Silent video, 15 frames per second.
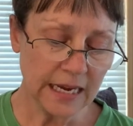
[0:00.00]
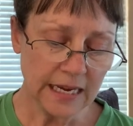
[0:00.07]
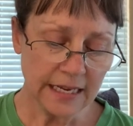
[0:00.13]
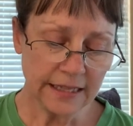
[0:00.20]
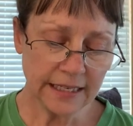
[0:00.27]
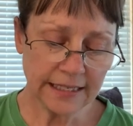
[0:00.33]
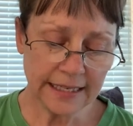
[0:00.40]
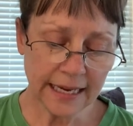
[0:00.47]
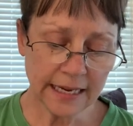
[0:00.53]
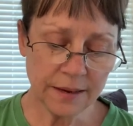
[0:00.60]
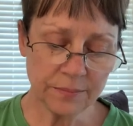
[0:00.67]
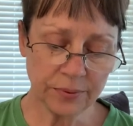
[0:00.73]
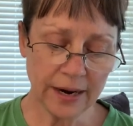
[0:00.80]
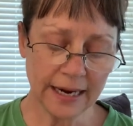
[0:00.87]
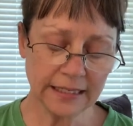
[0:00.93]
The second
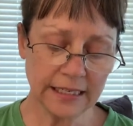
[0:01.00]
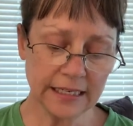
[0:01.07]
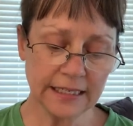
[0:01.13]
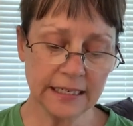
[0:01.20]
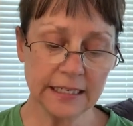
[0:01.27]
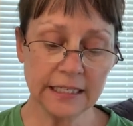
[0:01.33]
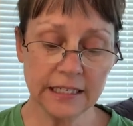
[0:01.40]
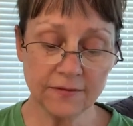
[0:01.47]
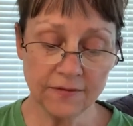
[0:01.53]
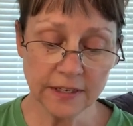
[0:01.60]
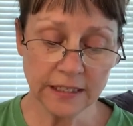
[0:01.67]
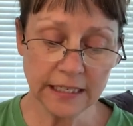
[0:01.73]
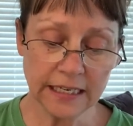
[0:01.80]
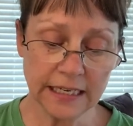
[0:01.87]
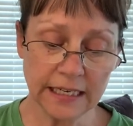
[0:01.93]
practice is
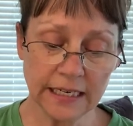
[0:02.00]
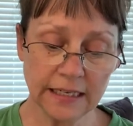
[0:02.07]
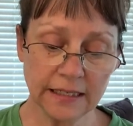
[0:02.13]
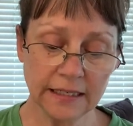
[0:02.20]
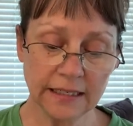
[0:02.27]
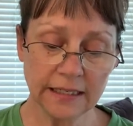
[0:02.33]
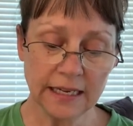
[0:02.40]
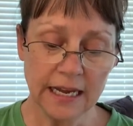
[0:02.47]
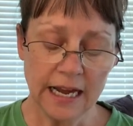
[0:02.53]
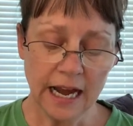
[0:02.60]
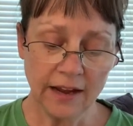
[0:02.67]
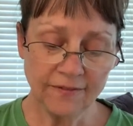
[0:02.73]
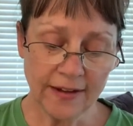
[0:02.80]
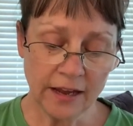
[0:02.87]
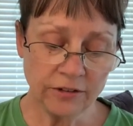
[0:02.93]
civility. I
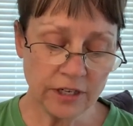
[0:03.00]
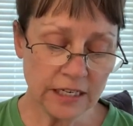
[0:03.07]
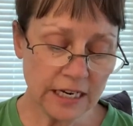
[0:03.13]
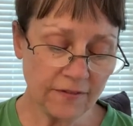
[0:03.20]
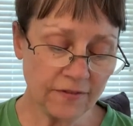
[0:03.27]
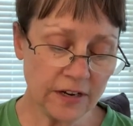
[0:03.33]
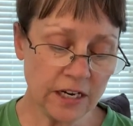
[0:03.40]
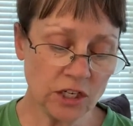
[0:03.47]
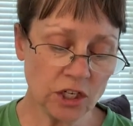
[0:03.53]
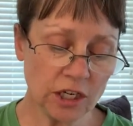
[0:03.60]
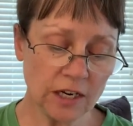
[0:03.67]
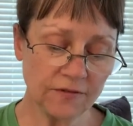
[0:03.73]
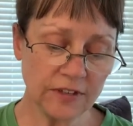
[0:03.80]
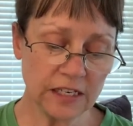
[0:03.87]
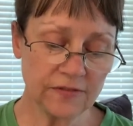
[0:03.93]
found a definition
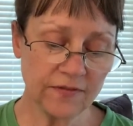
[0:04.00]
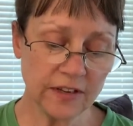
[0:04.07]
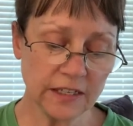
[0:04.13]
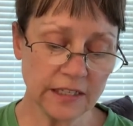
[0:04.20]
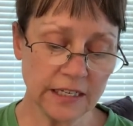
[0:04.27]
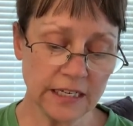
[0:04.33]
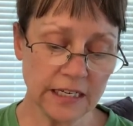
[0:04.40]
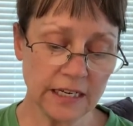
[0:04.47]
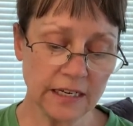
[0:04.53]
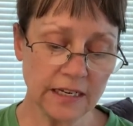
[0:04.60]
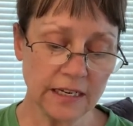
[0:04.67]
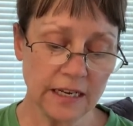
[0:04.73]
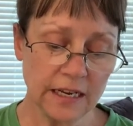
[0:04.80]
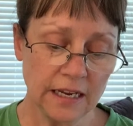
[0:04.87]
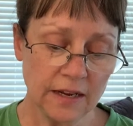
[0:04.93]
of civility
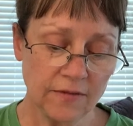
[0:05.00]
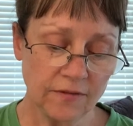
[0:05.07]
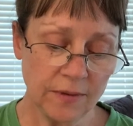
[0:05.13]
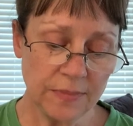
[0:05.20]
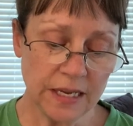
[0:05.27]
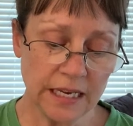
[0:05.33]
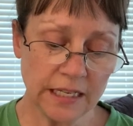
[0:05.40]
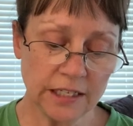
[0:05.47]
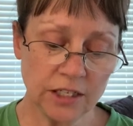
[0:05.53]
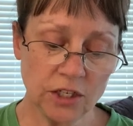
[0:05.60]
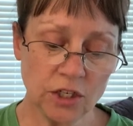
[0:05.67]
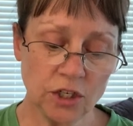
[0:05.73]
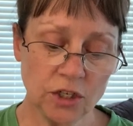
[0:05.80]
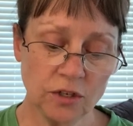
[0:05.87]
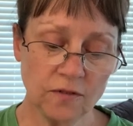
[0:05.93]
from the
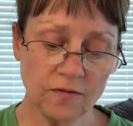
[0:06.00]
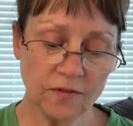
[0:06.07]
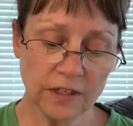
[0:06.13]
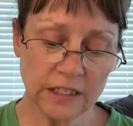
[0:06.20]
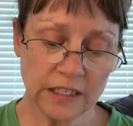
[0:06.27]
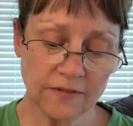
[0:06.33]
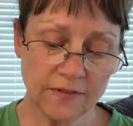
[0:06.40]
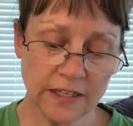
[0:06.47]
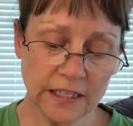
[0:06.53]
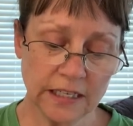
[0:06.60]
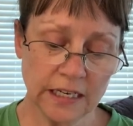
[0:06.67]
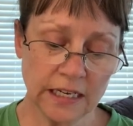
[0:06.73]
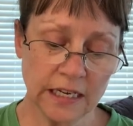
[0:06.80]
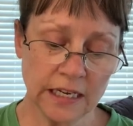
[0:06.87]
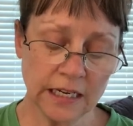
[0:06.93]
Institute for
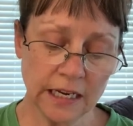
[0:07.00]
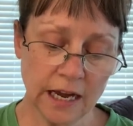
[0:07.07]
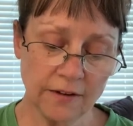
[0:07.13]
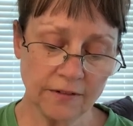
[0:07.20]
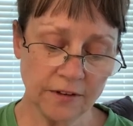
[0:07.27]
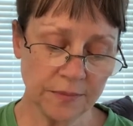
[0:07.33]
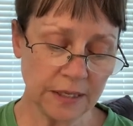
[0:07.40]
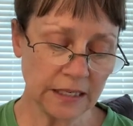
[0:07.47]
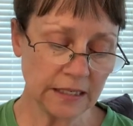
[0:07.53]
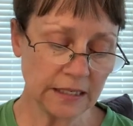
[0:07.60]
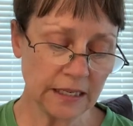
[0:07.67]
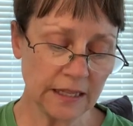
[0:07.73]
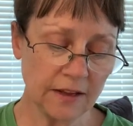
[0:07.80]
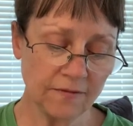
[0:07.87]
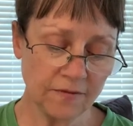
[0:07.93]
Civility in Government
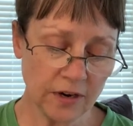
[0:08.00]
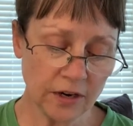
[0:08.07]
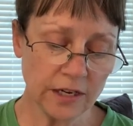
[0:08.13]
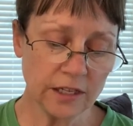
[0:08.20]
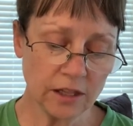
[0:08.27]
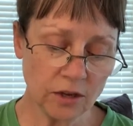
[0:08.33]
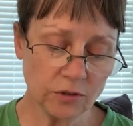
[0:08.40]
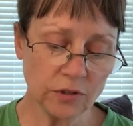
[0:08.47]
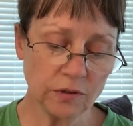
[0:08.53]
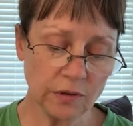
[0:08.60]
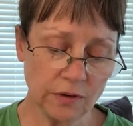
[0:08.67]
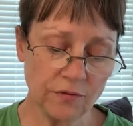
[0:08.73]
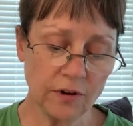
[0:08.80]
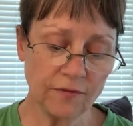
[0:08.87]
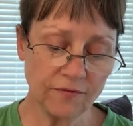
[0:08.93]
that very closely
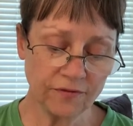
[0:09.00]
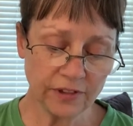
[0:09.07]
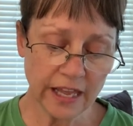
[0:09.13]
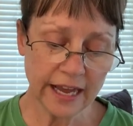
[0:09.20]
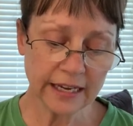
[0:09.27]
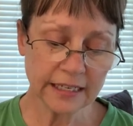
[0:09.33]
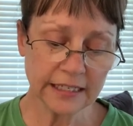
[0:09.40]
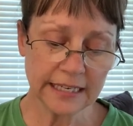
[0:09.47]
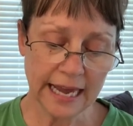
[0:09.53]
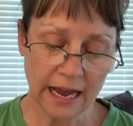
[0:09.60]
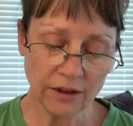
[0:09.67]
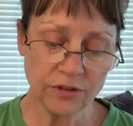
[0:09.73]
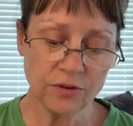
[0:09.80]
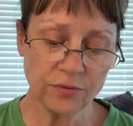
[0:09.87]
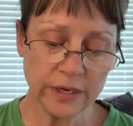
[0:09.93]
reflects how
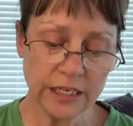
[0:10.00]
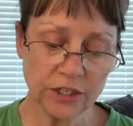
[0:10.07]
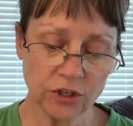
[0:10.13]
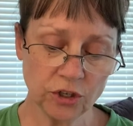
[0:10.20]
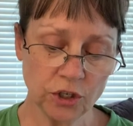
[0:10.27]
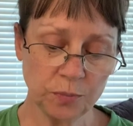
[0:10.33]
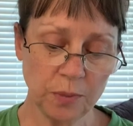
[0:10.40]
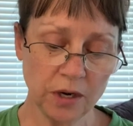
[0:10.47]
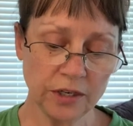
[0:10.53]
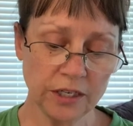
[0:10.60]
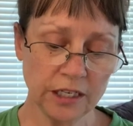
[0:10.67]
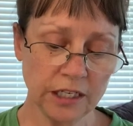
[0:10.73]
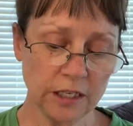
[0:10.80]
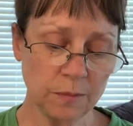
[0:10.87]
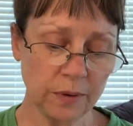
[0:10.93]
the research
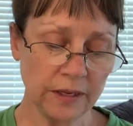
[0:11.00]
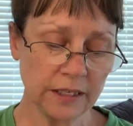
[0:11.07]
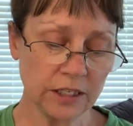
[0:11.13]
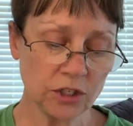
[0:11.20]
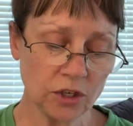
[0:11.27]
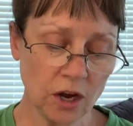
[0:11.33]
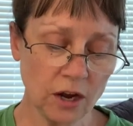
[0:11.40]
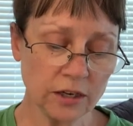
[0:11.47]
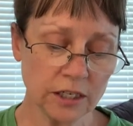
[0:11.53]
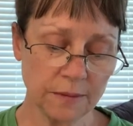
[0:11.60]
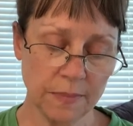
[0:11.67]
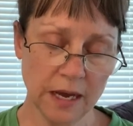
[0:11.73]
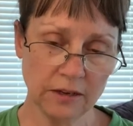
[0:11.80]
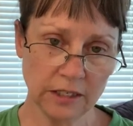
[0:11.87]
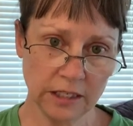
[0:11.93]
participants talked
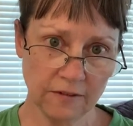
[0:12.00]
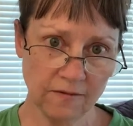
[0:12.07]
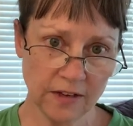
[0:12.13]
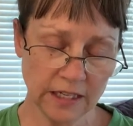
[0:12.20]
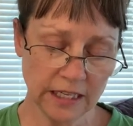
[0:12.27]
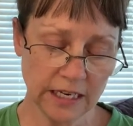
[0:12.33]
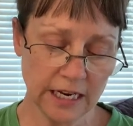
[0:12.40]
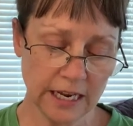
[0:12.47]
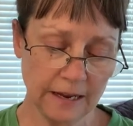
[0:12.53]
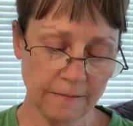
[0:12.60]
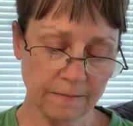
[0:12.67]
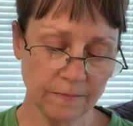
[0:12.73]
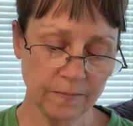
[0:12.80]
about civility.